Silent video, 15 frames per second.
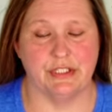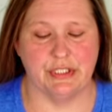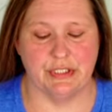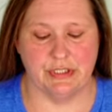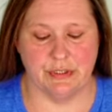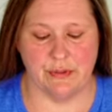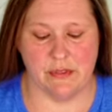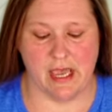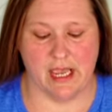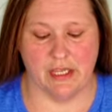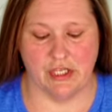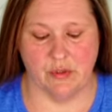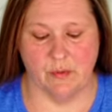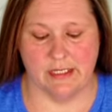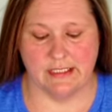To do
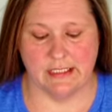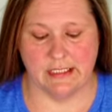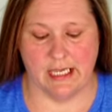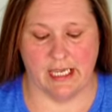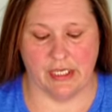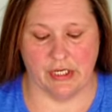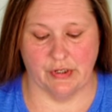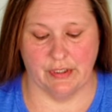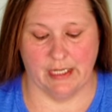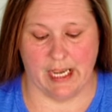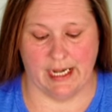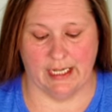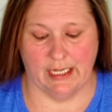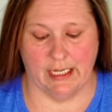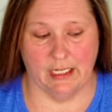that, you want to take your
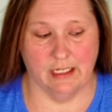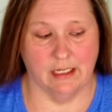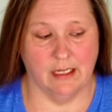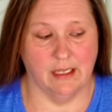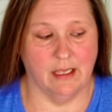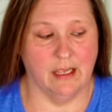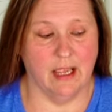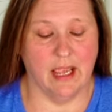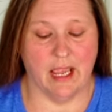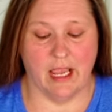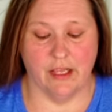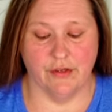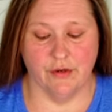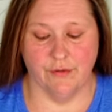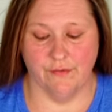lining
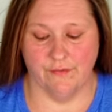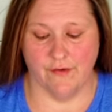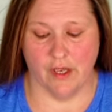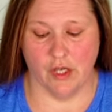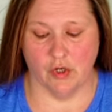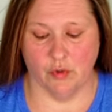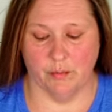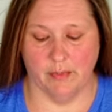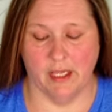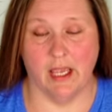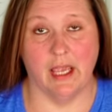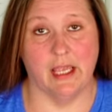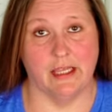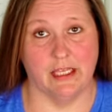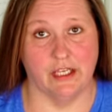and your foam
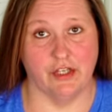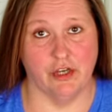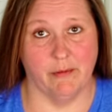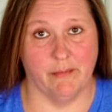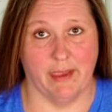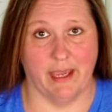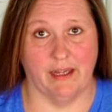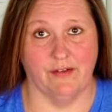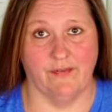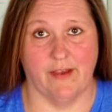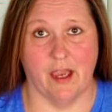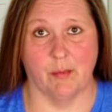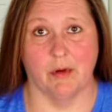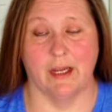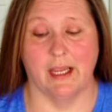and then your main
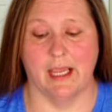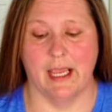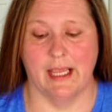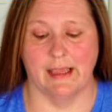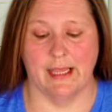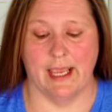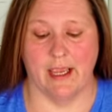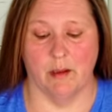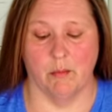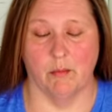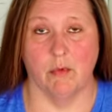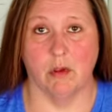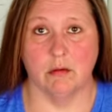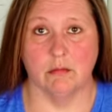fabric and lay them